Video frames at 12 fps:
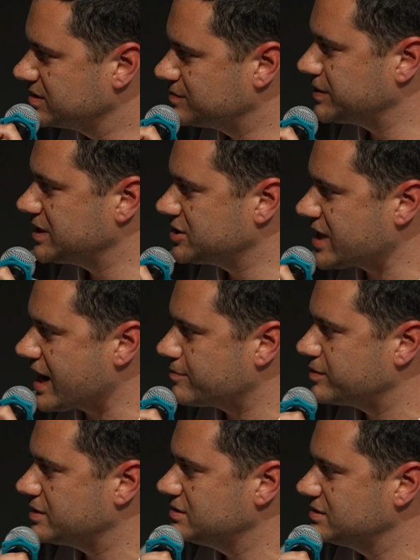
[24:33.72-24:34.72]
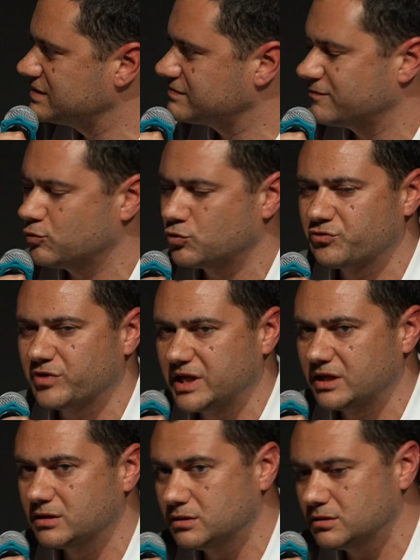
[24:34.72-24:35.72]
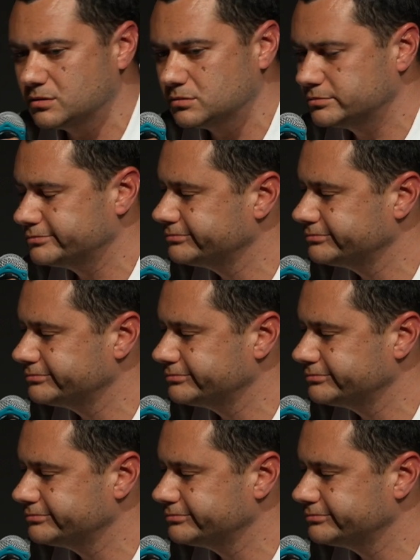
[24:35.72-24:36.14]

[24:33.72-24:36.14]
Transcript: speech happens for real,